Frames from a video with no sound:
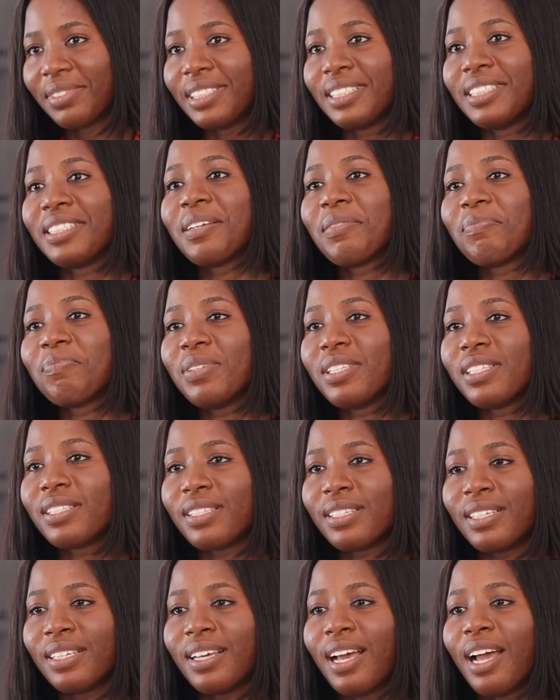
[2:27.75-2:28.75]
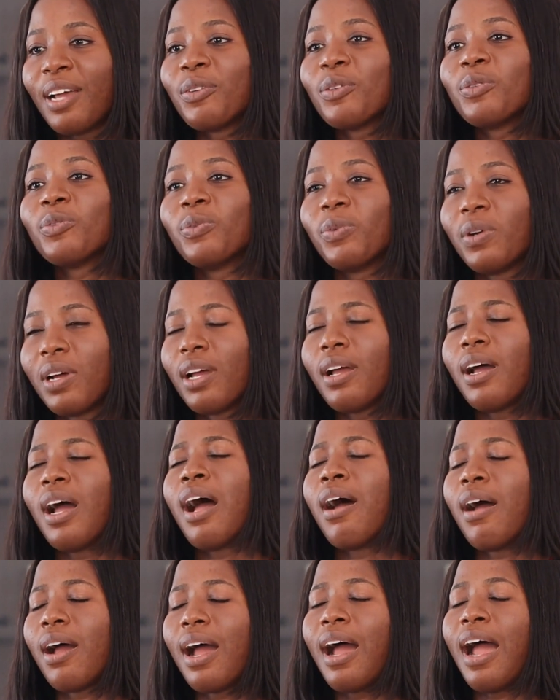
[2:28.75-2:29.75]
GNPC, I don't know,
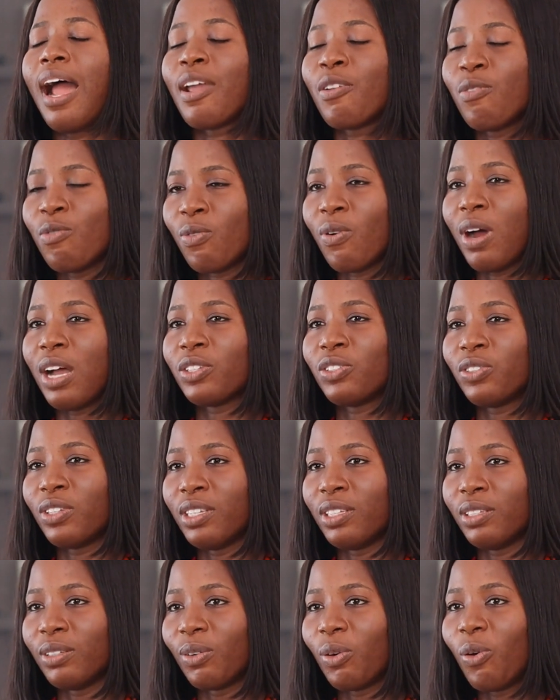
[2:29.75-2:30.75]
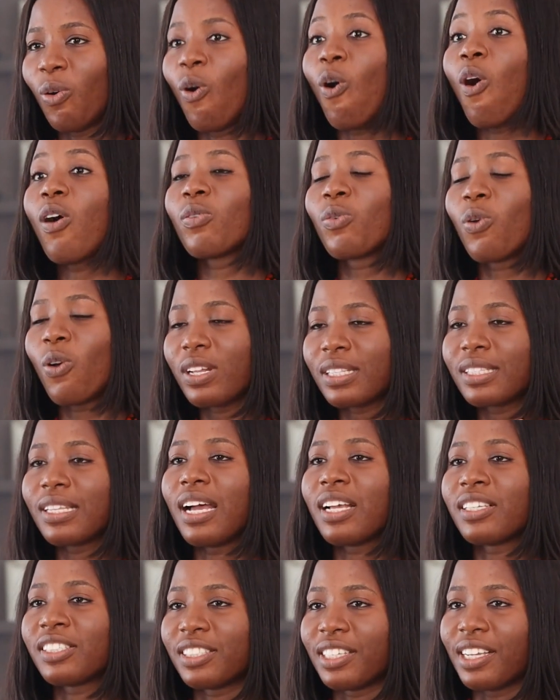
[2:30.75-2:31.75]
I know actually, God
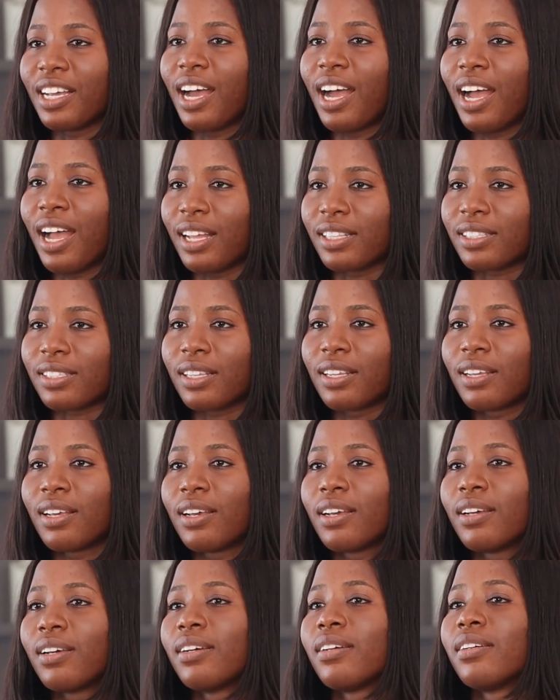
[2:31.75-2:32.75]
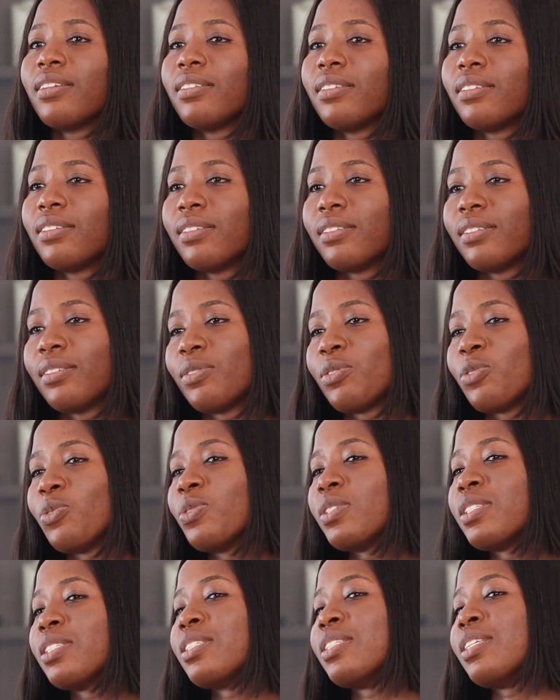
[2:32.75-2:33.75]
touched their heart to
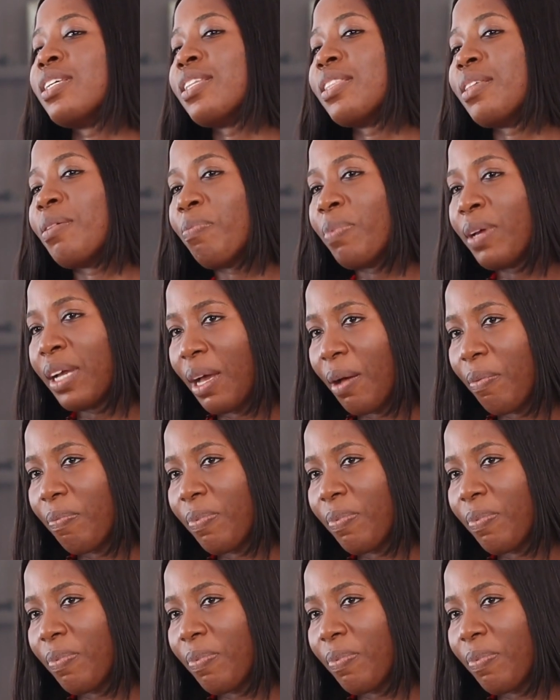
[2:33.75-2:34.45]
see the bigger